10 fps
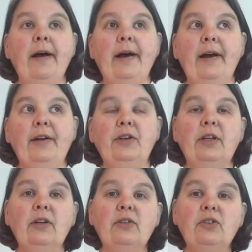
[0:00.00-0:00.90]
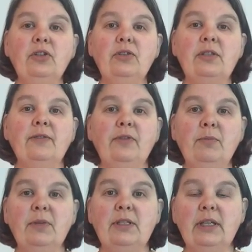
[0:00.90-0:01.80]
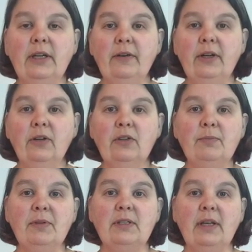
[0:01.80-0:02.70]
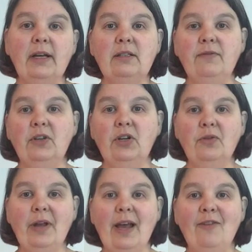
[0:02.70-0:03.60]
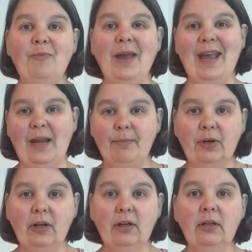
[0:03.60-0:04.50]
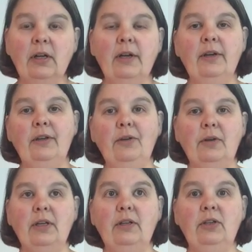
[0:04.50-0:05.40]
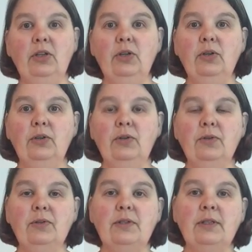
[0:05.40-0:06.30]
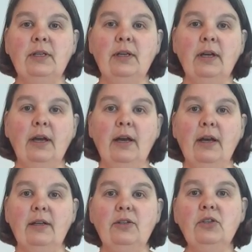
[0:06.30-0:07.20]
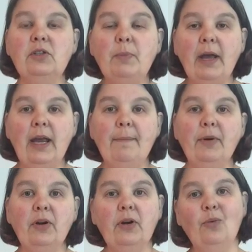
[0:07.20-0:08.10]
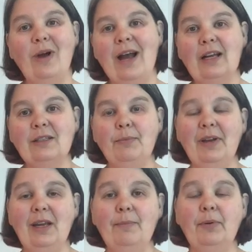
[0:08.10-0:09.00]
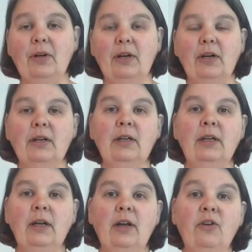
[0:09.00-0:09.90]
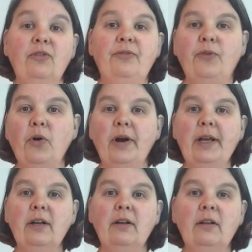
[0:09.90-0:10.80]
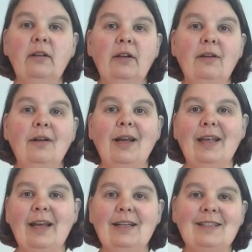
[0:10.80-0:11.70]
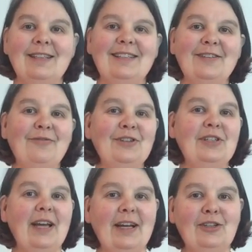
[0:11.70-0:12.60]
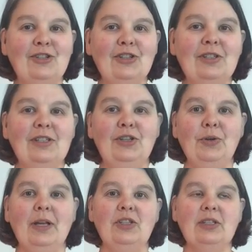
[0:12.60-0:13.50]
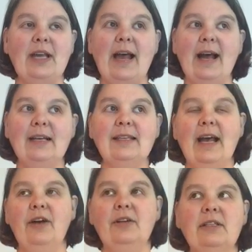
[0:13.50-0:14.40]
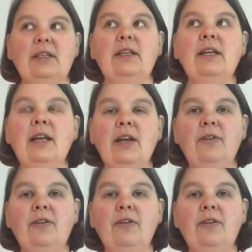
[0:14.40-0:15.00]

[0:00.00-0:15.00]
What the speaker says: You can also use different materials besides, if you don't have paper, you can use newspaper, wax paper, foil. Again, it's the different textures, and you can just ask, how does it